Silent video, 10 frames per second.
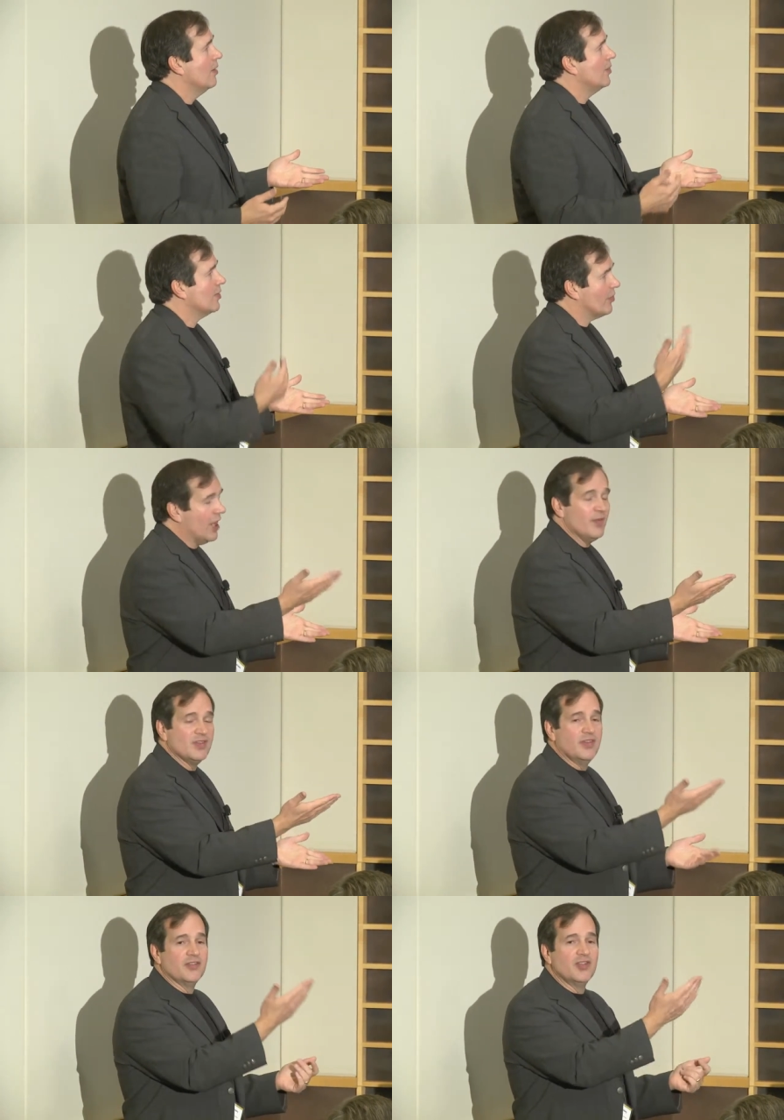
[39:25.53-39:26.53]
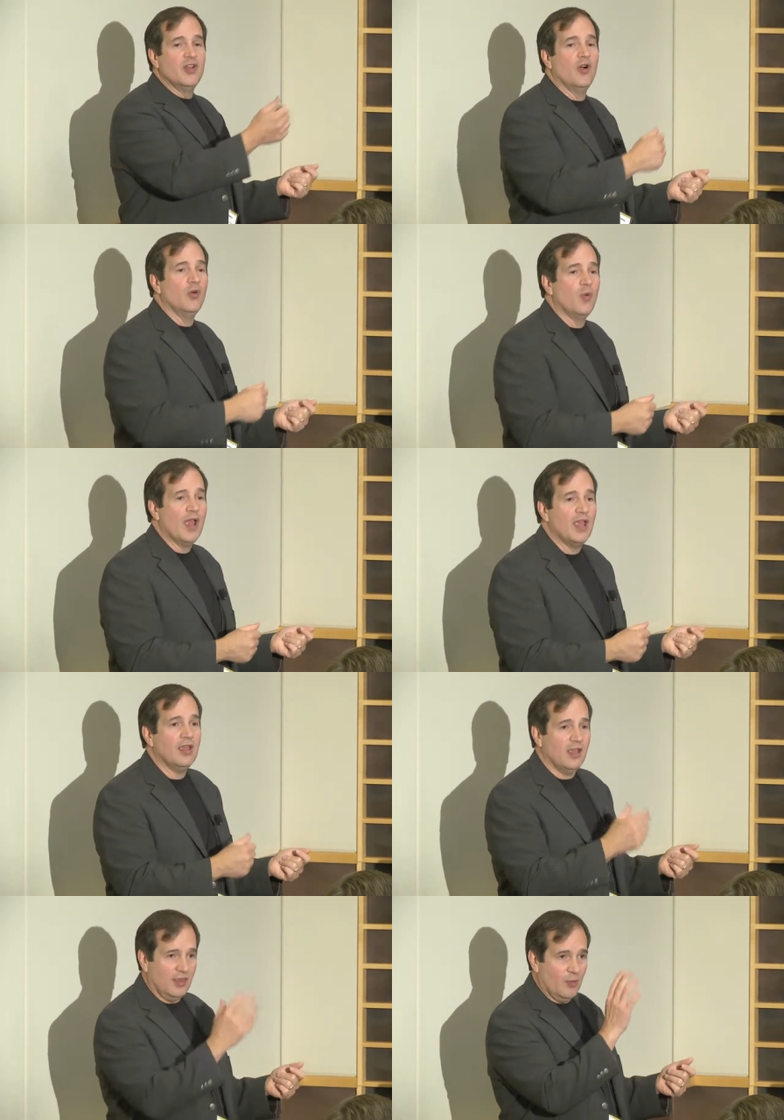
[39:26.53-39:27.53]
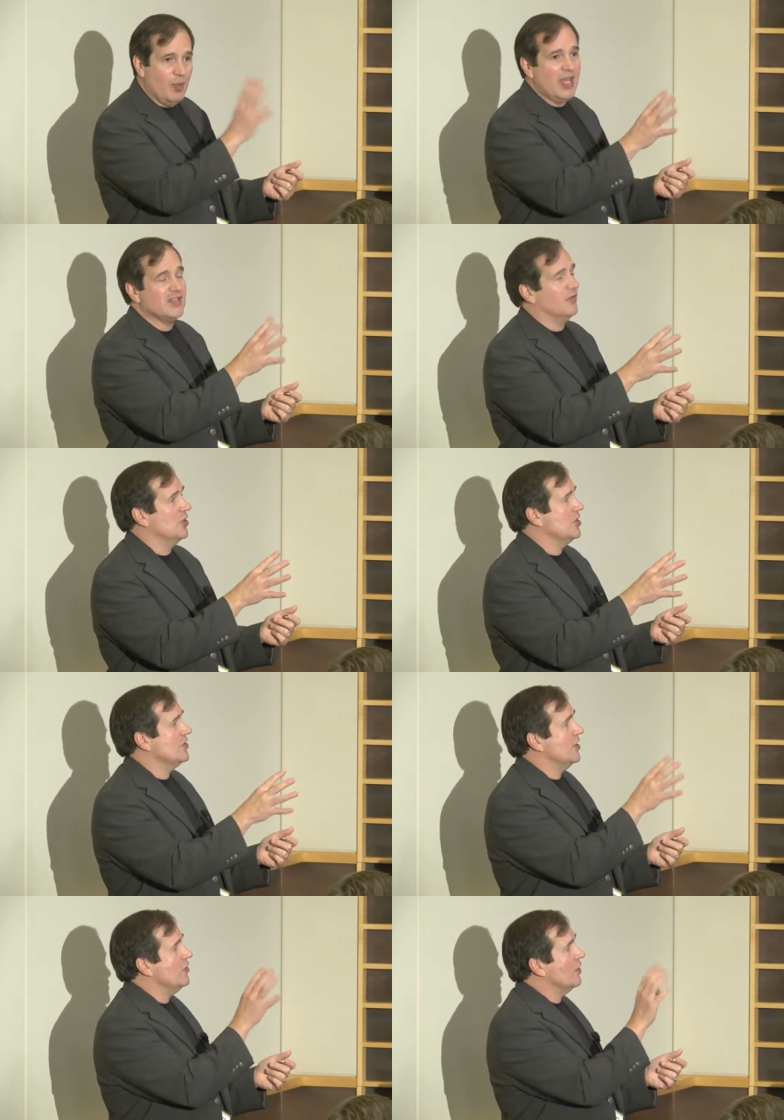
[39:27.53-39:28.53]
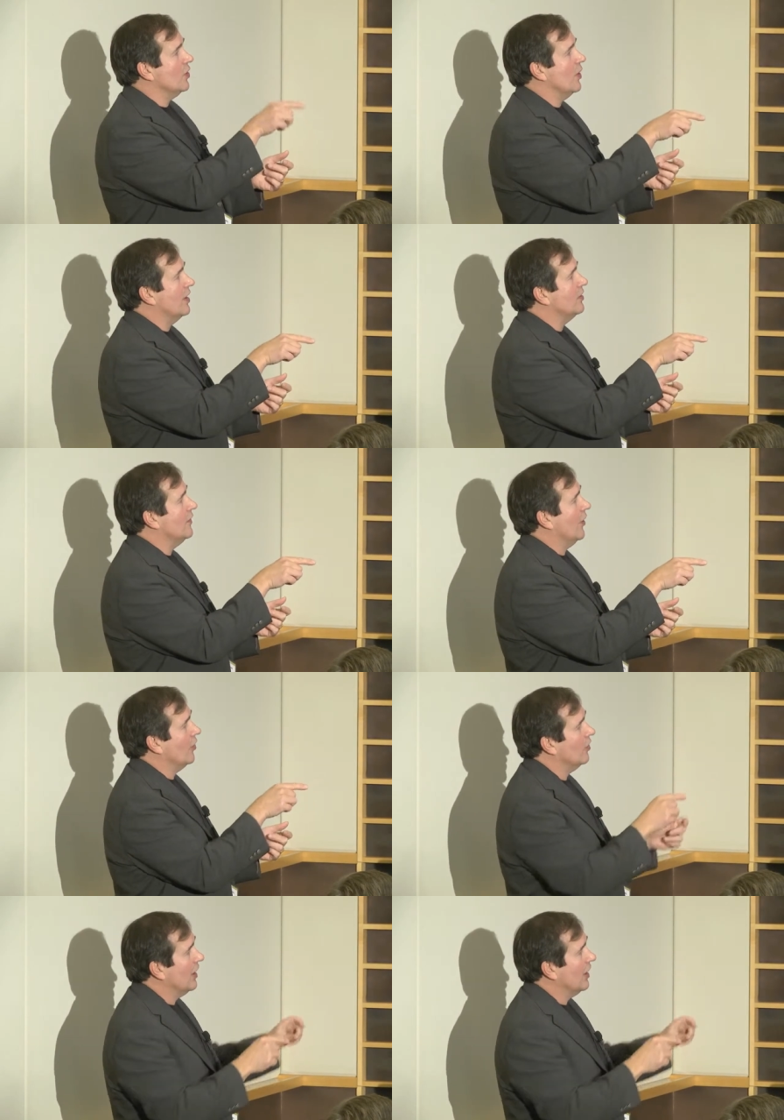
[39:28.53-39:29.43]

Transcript: But the problem is there's no way in the base versions that you can query the value.